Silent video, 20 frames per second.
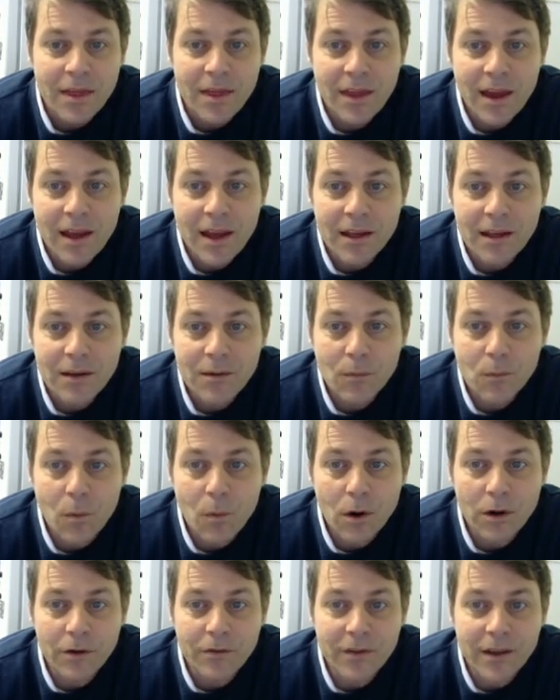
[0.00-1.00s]
They,
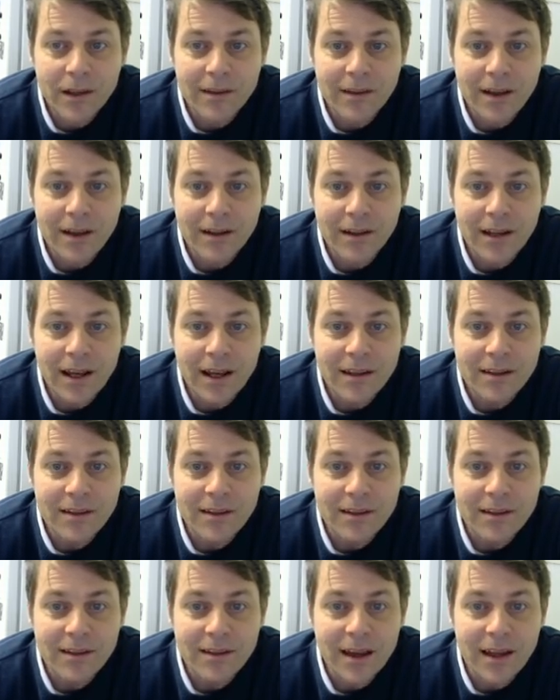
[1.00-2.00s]
one of these AND
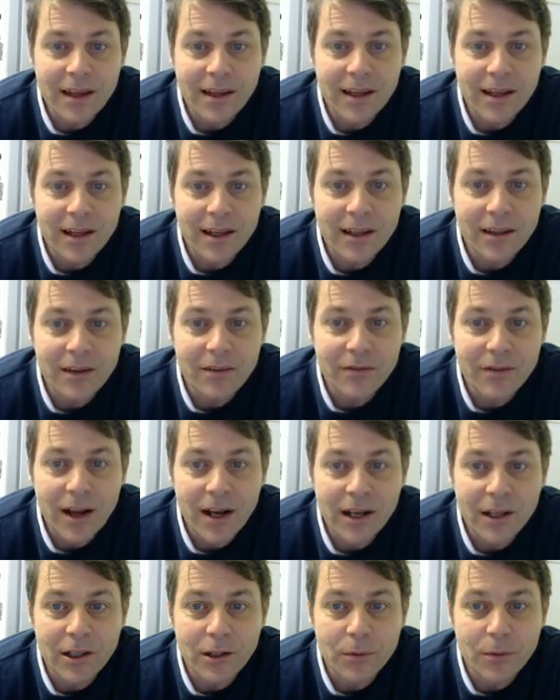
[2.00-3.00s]
gates is taking the
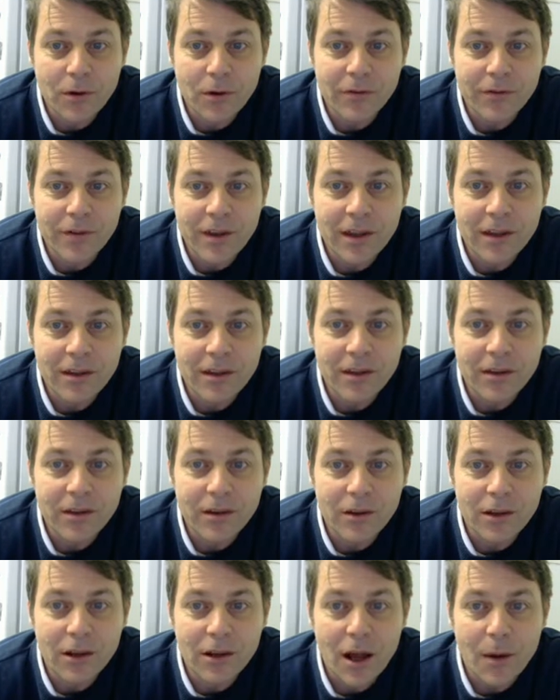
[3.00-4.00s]
value of
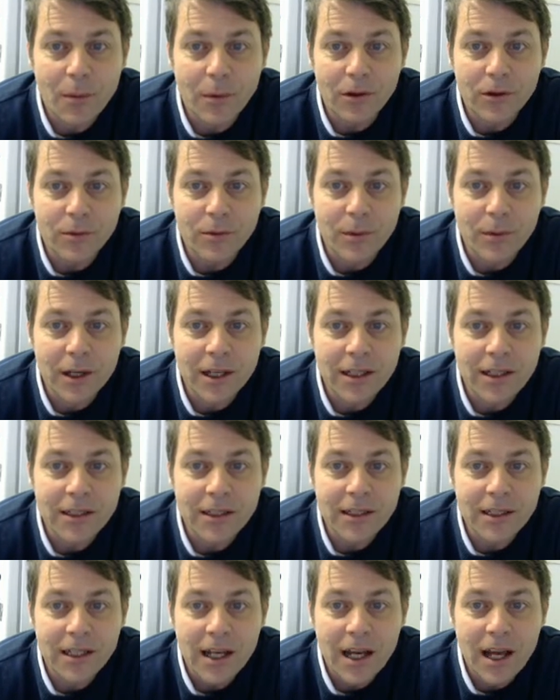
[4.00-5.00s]
this lower
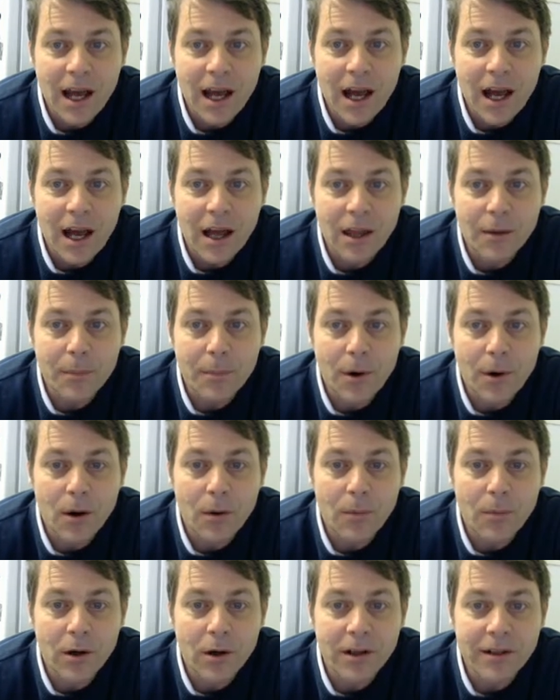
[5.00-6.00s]
switch, and the
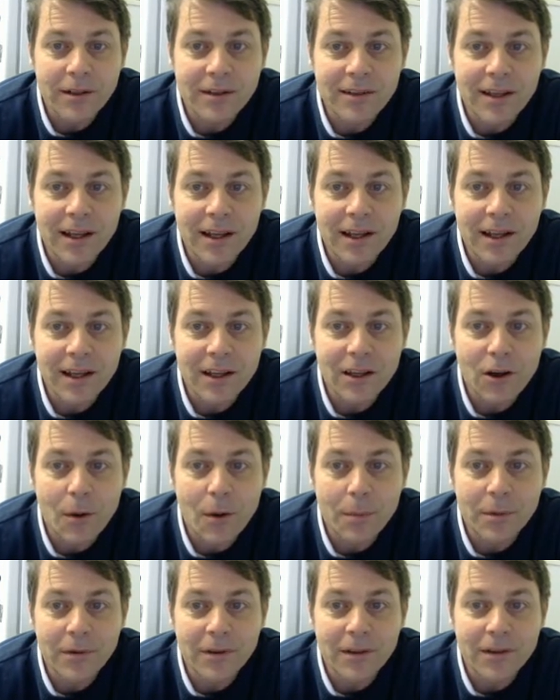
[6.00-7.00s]
bottom one is taking the
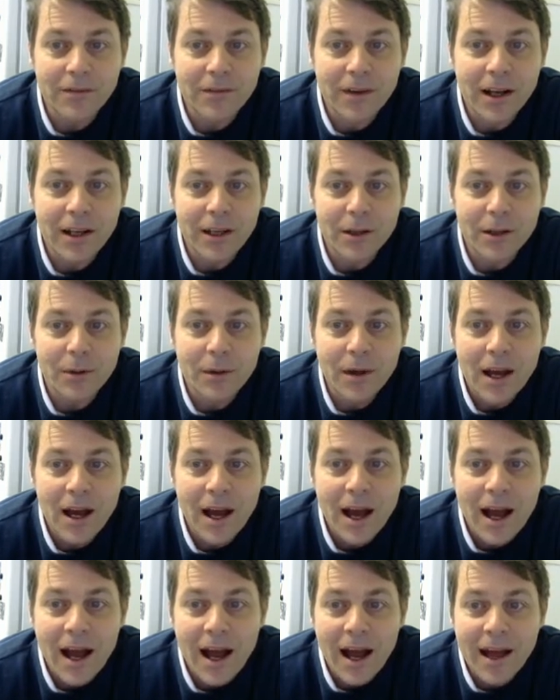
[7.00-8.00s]
opposite value
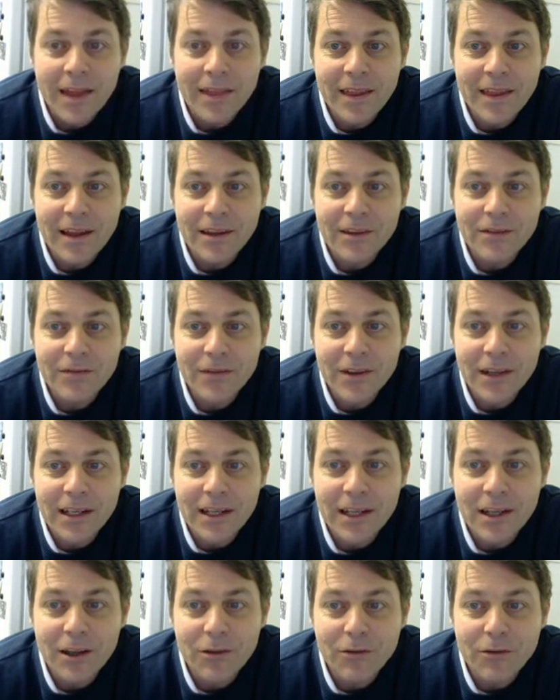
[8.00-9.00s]
and that's
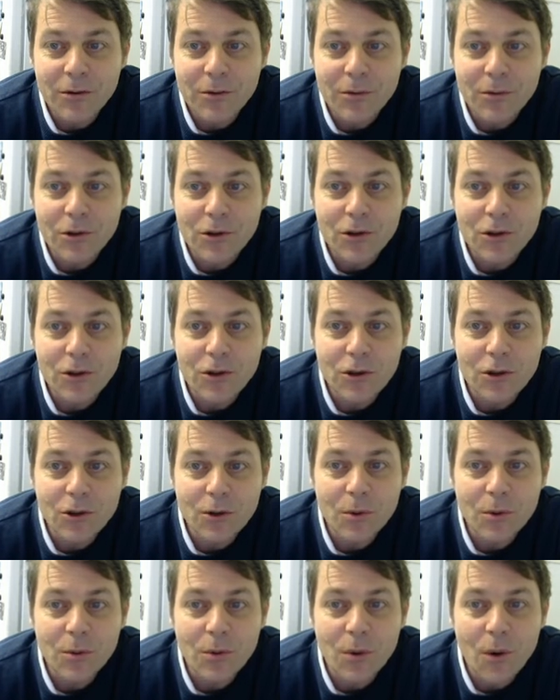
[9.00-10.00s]
feeding through to
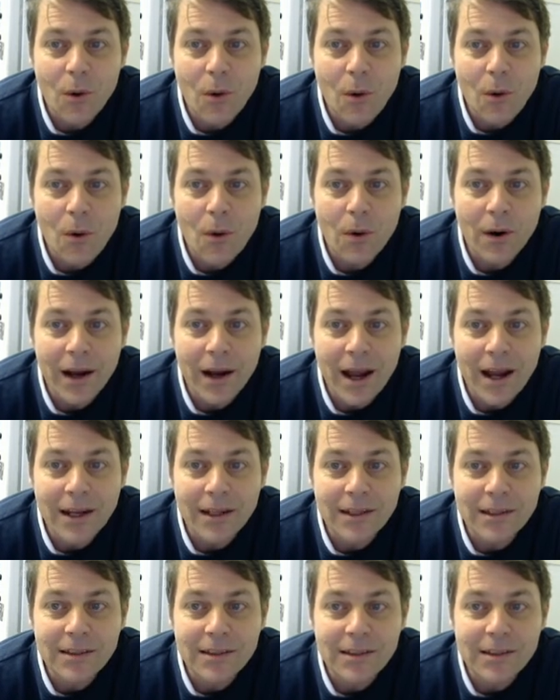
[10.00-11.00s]
two OR
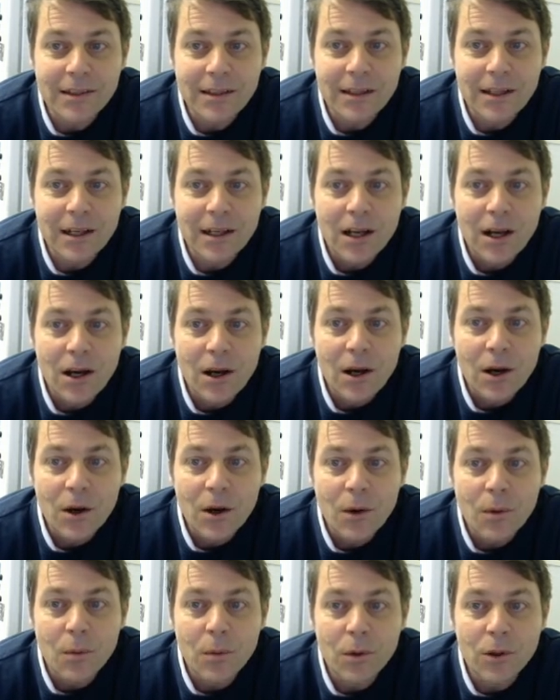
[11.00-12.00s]
gates
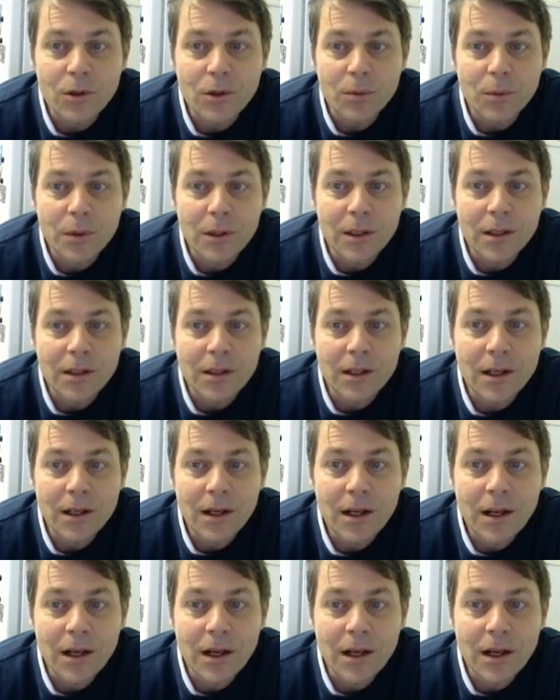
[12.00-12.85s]
which will